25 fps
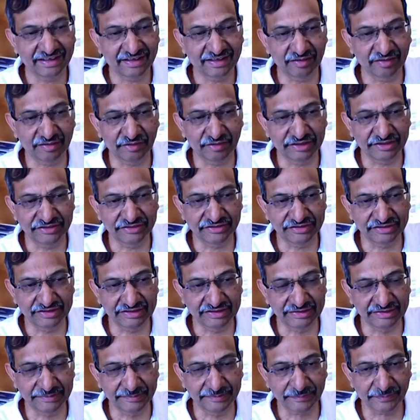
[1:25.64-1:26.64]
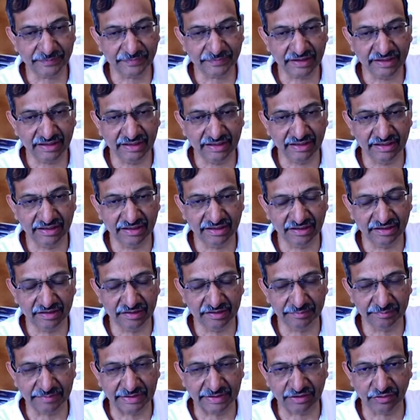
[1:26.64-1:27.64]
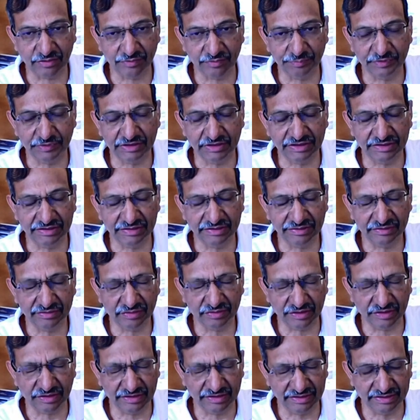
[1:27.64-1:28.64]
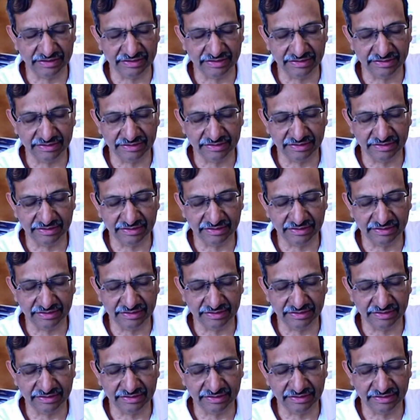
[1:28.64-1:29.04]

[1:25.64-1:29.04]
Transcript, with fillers: They converge uh, uh, your micro, uh, sorry,